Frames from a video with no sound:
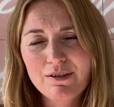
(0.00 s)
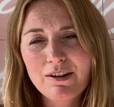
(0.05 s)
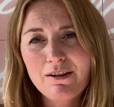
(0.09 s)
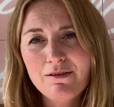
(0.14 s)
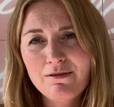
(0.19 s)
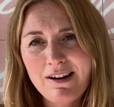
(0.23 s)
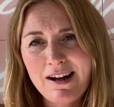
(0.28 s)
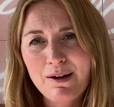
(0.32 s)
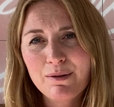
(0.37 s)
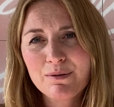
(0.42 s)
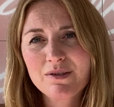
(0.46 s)

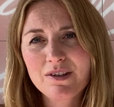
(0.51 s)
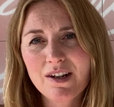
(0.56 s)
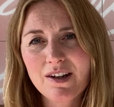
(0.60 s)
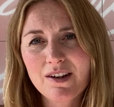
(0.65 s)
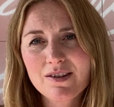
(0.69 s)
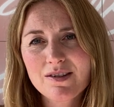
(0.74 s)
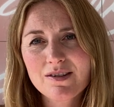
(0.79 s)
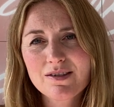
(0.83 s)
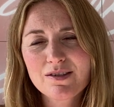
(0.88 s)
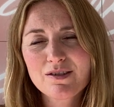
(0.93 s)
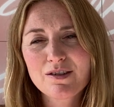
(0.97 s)
around
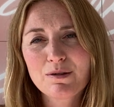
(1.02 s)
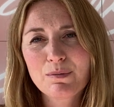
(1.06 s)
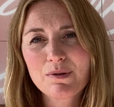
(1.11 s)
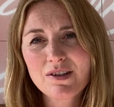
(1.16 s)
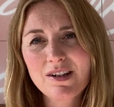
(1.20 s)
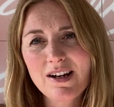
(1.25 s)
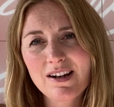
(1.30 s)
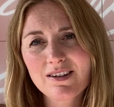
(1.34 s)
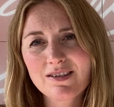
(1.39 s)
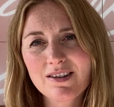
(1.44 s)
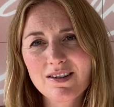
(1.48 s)
us to
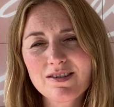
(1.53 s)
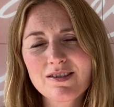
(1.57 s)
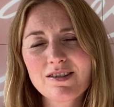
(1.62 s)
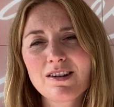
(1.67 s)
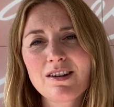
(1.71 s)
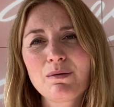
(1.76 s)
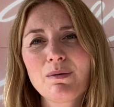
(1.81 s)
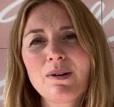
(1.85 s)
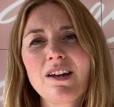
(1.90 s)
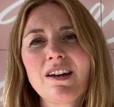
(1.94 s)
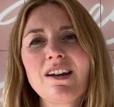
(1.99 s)
protect us so
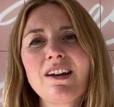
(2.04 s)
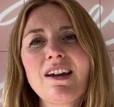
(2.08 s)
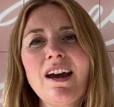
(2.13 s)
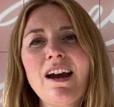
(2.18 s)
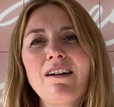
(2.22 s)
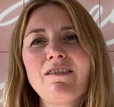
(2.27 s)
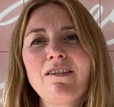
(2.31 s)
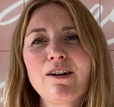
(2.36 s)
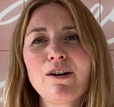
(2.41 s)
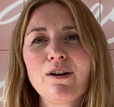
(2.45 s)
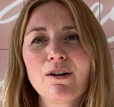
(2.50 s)
that we can
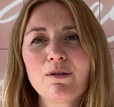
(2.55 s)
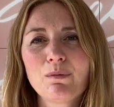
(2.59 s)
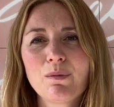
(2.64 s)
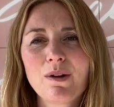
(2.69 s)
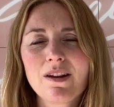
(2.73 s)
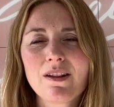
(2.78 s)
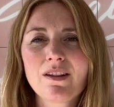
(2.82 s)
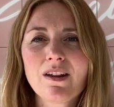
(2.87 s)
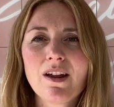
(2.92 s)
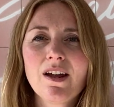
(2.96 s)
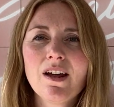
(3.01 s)
carry on
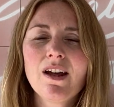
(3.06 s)
with